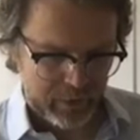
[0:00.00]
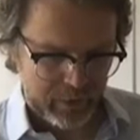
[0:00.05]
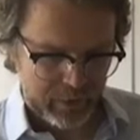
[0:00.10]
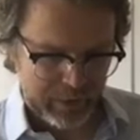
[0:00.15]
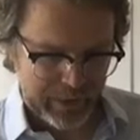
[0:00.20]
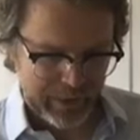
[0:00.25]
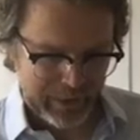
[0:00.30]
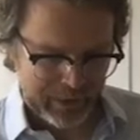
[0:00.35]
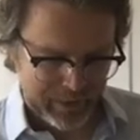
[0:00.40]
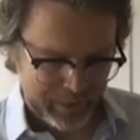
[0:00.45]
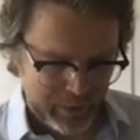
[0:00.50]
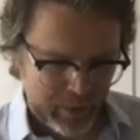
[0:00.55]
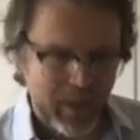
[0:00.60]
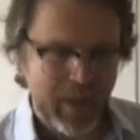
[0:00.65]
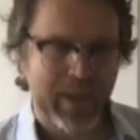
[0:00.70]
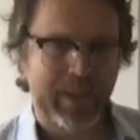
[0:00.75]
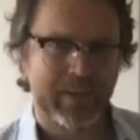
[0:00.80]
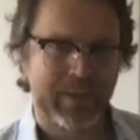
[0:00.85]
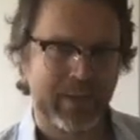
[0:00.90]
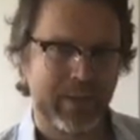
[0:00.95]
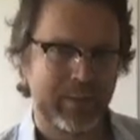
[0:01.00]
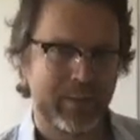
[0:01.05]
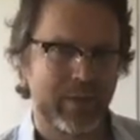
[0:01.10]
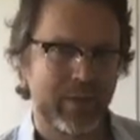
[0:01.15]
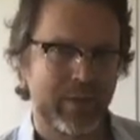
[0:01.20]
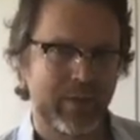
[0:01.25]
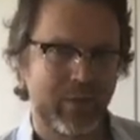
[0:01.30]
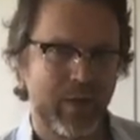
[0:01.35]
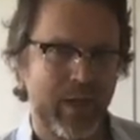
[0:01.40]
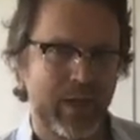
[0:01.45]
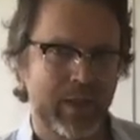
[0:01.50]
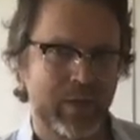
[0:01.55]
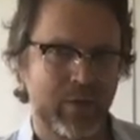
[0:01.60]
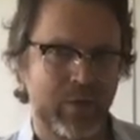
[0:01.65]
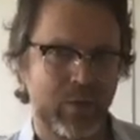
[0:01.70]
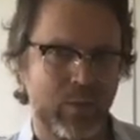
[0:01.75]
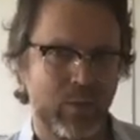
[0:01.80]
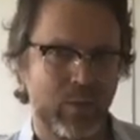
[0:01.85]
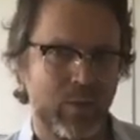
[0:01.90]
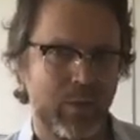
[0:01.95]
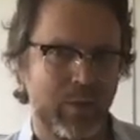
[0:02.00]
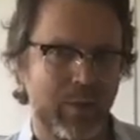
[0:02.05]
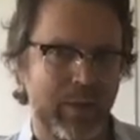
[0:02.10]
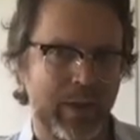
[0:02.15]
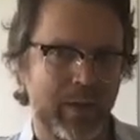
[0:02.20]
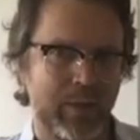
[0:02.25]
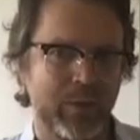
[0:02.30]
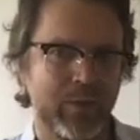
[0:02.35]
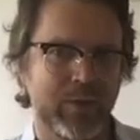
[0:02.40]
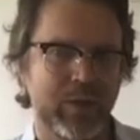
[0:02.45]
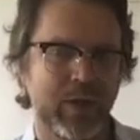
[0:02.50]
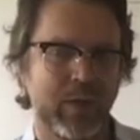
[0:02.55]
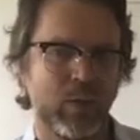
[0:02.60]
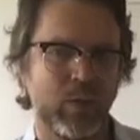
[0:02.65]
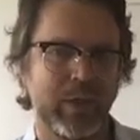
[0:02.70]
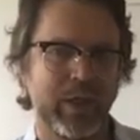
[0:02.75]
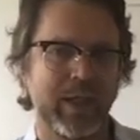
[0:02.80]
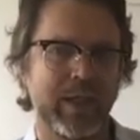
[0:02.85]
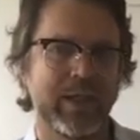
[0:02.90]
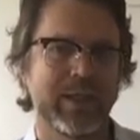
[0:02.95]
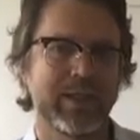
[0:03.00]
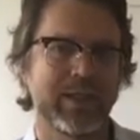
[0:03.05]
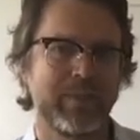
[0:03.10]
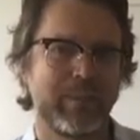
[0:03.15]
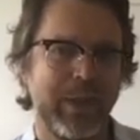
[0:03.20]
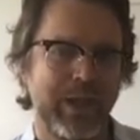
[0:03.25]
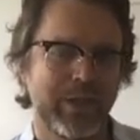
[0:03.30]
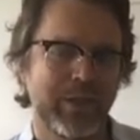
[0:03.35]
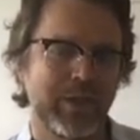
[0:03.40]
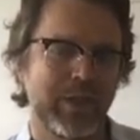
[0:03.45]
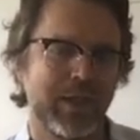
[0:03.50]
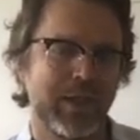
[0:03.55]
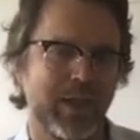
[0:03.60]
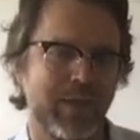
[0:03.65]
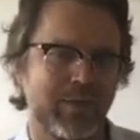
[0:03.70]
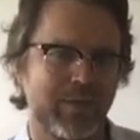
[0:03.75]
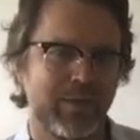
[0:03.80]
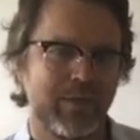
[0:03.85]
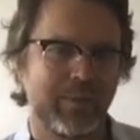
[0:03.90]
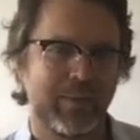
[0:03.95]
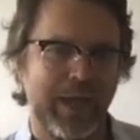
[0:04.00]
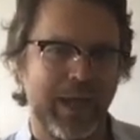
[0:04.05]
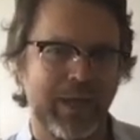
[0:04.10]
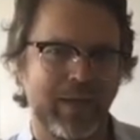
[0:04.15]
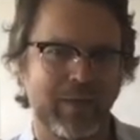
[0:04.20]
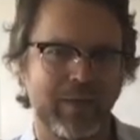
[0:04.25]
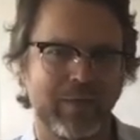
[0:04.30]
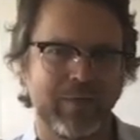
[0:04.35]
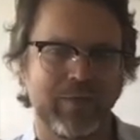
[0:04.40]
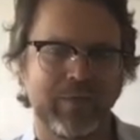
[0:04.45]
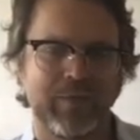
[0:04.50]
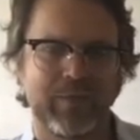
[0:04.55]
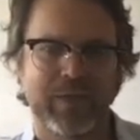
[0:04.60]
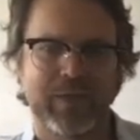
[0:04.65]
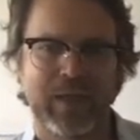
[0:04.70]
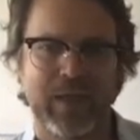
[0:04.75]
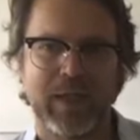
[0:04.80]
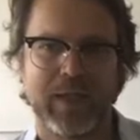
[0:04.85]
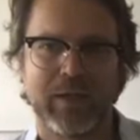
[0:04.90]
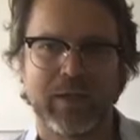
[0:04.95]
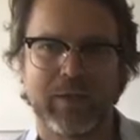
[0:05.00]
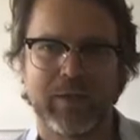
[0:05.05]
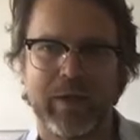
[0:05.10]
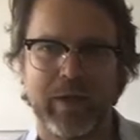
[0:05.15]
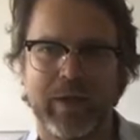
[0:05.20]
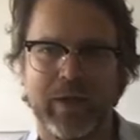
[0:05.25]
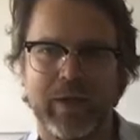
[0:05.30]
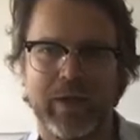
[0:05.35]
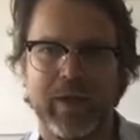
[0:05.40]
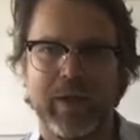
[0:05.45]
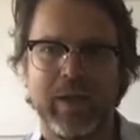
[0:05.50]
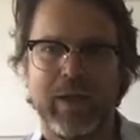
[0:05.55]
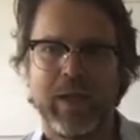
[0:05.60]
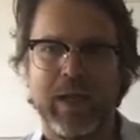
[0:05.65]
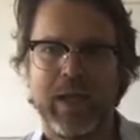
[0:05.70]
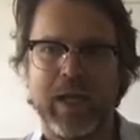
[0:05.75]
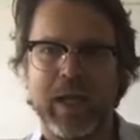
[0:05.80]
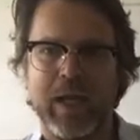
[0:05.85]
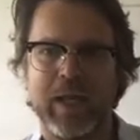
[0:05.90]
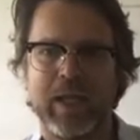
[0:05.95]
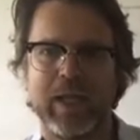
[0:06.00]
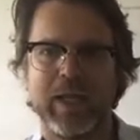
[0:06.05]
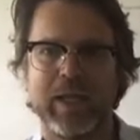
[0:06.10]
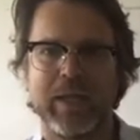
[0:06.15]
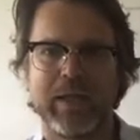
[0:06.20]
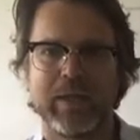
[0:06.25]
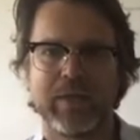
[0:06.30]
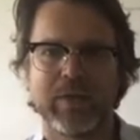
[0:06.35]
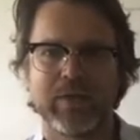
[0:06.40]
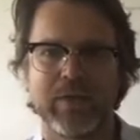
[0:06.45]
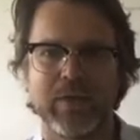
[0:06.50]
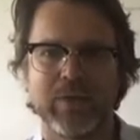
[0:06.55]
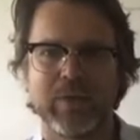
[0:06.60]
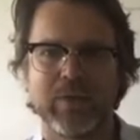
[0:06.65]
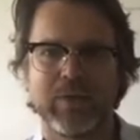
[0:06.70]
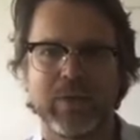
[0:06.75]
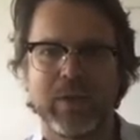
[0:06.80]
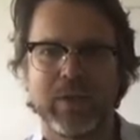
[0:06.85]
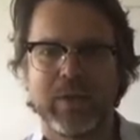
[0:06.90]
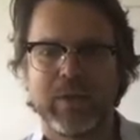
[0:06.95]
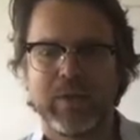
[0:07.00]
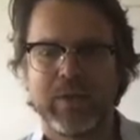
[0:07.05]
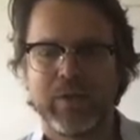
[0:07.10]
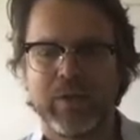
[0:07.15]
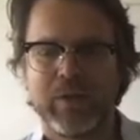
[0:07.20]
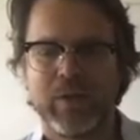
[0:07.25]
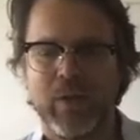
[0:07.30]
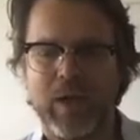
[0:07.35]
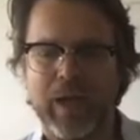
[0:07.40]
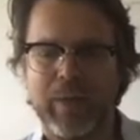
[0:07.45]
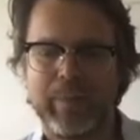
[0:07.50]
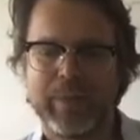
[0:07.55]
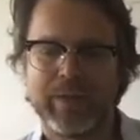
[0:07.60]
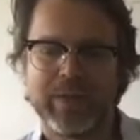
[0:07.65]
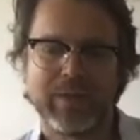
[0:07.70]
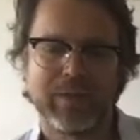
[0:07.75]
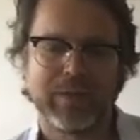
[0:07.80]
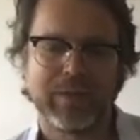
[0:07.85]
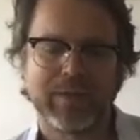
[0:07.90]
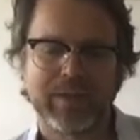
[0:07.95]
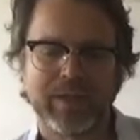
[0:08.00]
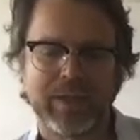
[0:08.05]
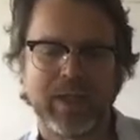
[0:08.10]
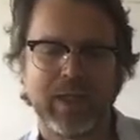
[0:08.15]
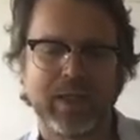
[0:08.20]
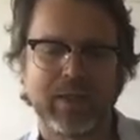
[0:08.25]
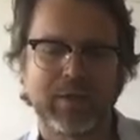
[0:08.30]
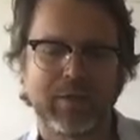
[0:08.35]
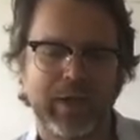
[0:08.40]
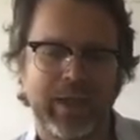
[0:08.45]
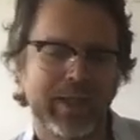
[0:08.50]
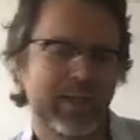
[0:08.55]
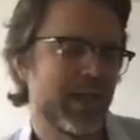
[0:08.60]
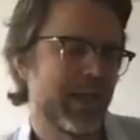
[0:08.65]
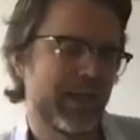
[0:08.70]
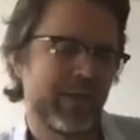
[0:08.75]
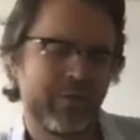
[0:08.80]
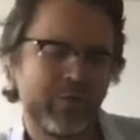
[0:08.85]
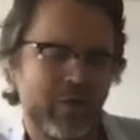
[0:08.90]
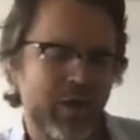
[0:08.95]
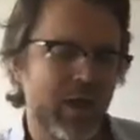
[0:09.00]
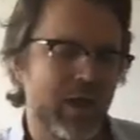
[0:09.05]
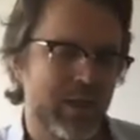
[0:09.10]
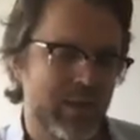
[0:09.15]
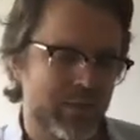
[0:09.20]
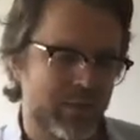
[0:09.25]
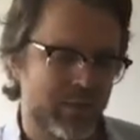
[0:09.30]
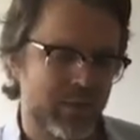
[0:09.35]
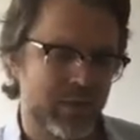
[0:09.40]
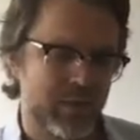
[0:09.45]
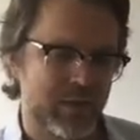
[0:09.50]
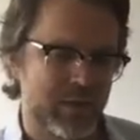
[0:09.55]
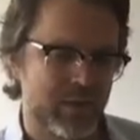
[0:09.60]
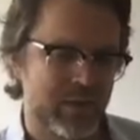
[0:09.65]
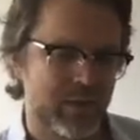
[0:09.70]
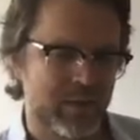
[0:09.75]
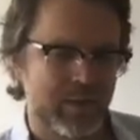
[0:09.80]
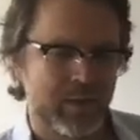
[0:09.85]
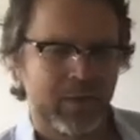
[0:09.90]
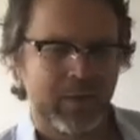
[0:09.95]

it kind of seems that the writing's on the wall about who's going to win, especially after the Battle of Stalingrad. And so, up until Stalingrad, like in France, for instance,